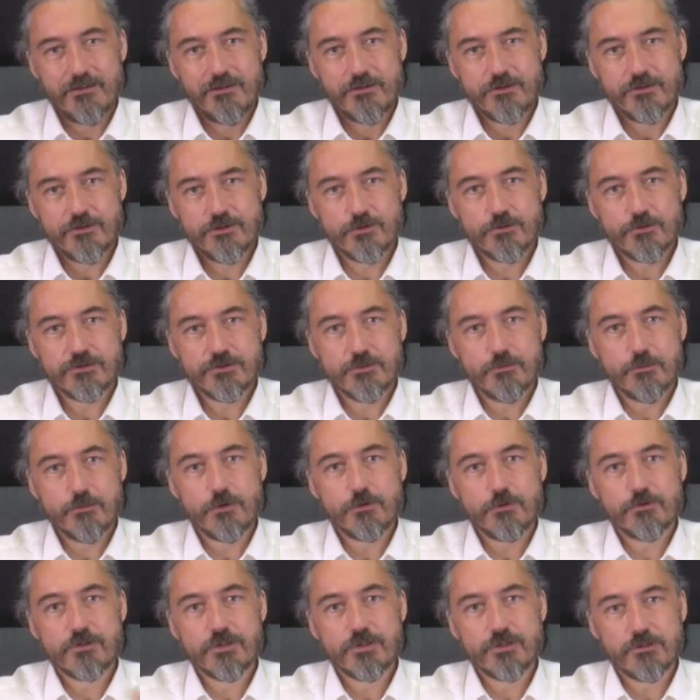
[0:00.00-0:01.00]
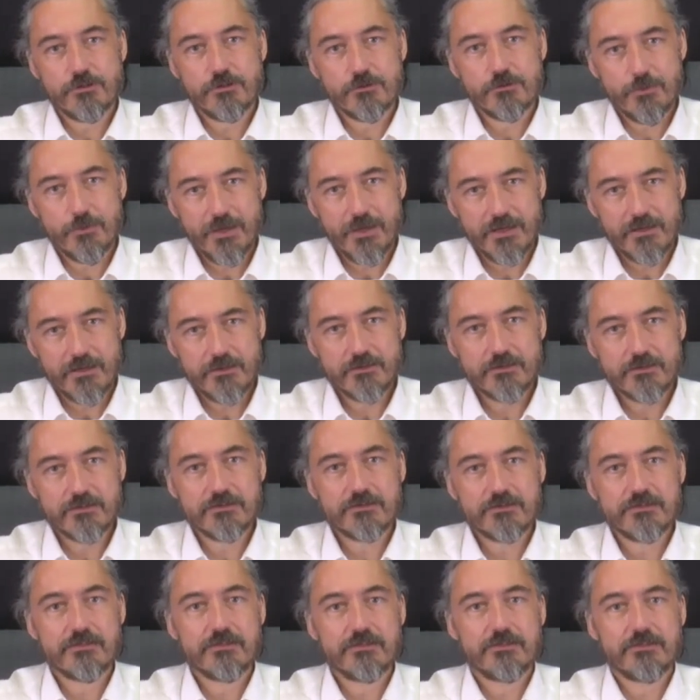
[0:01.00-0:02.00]
shows emotional
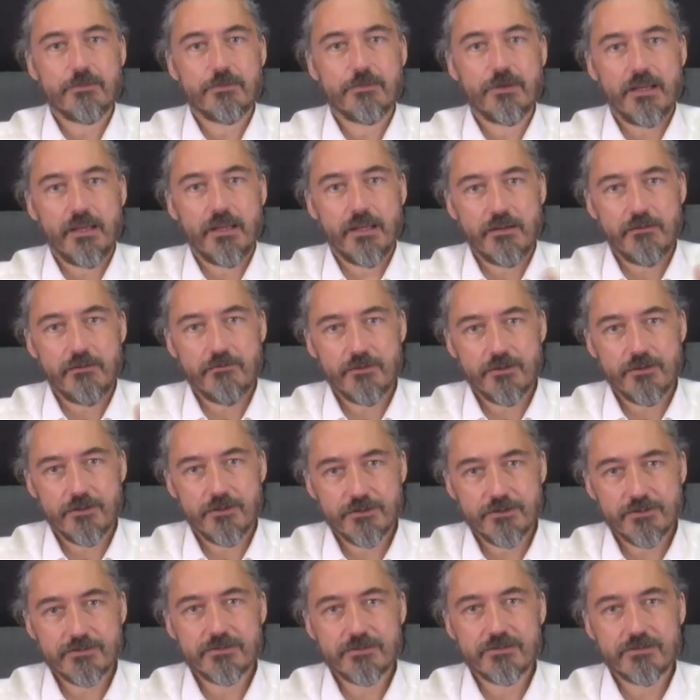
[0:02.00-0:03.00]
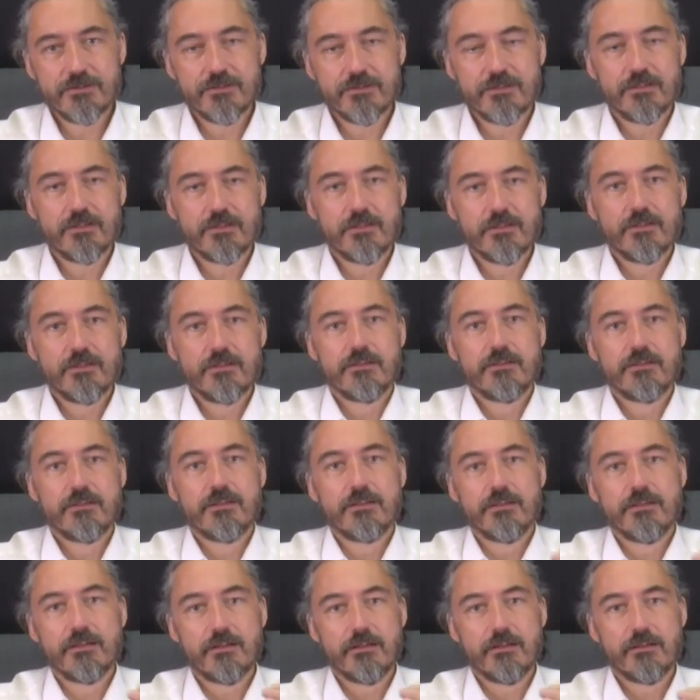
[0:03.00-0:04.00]
patterns, behaviors
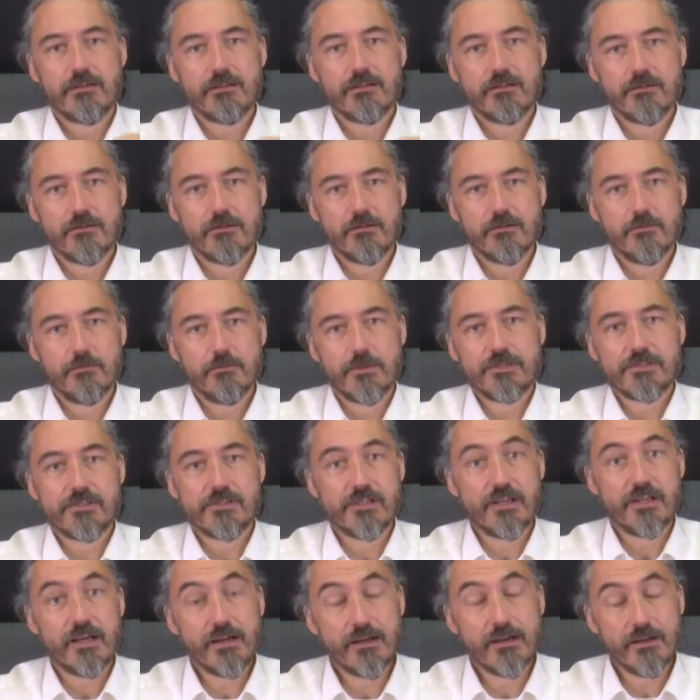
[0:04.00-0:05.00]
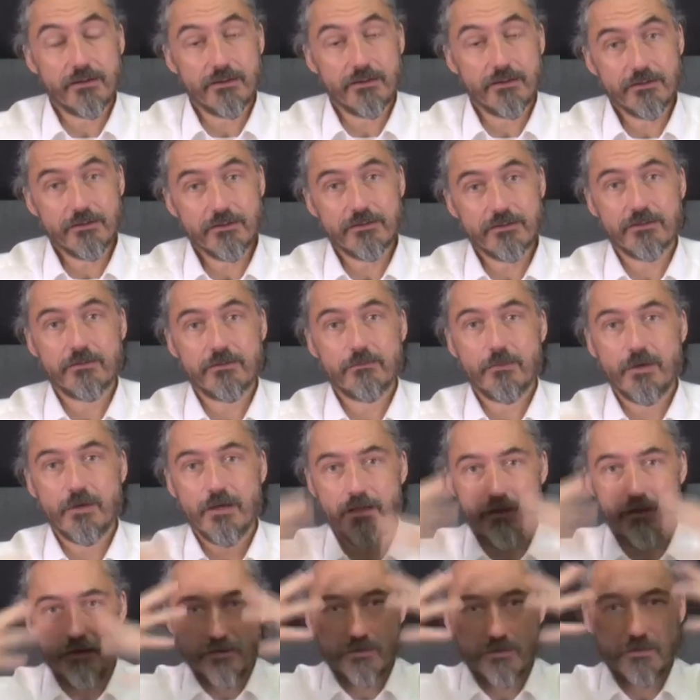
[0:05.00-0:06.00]
that are much younger than
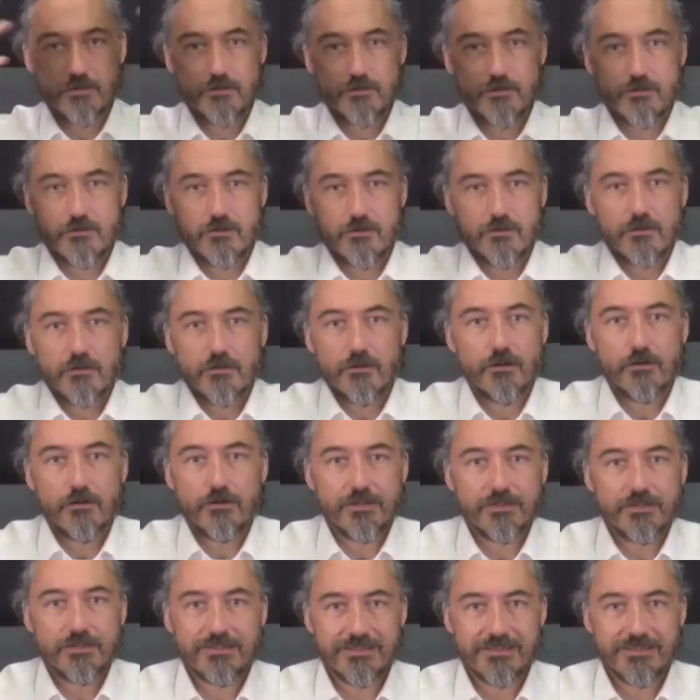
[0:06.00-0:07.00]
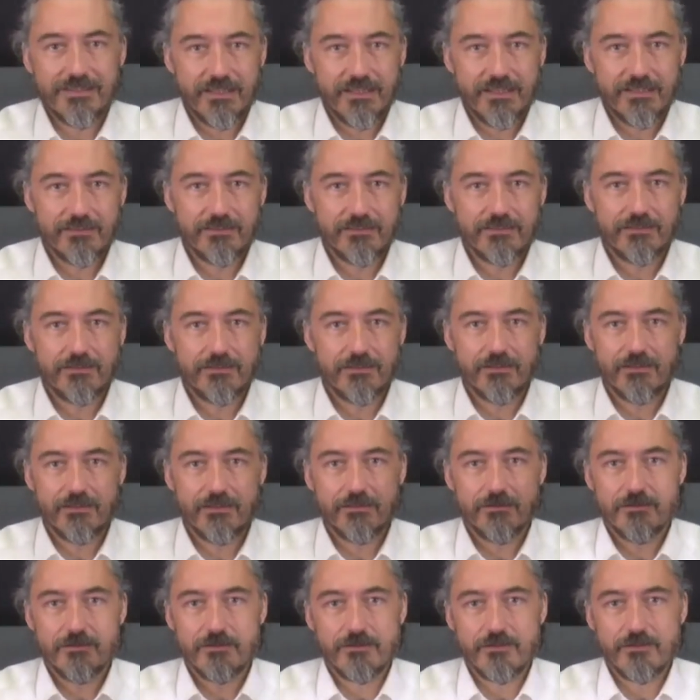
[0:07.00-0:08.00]
my current state
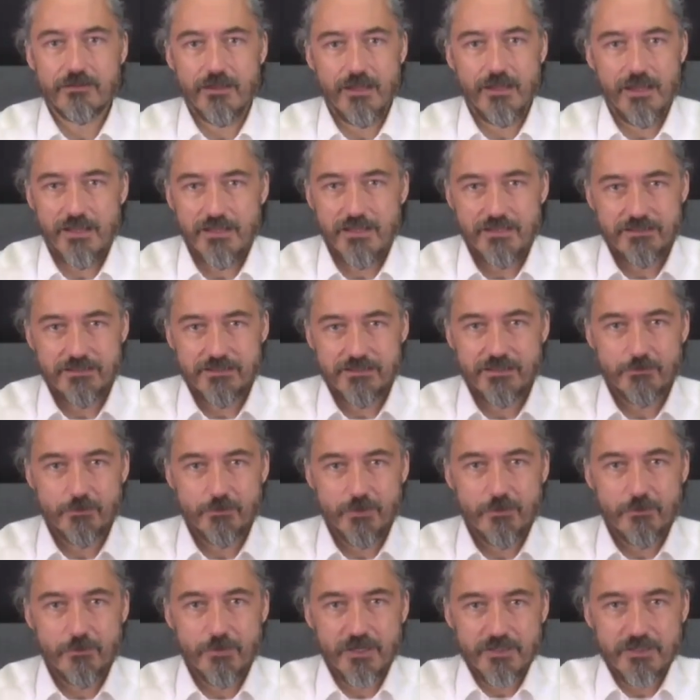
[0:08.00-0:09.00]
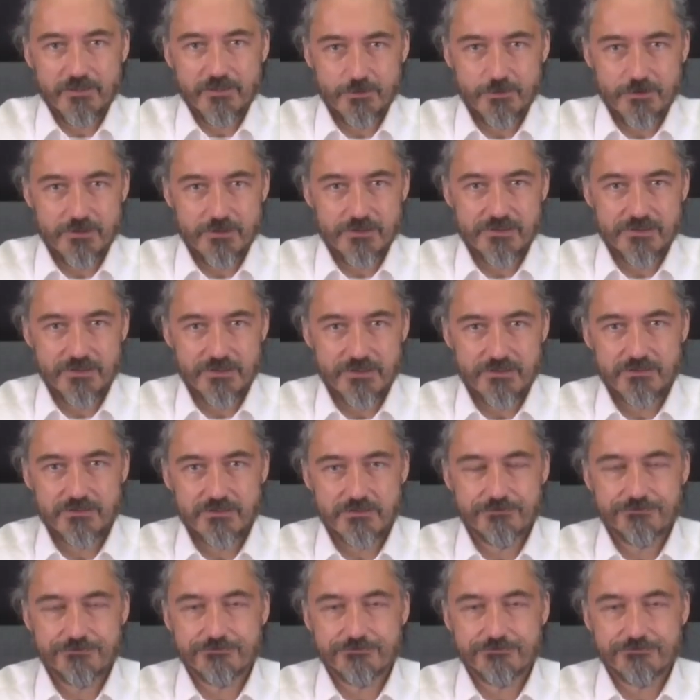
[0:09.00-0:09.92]
and the age that my passport says.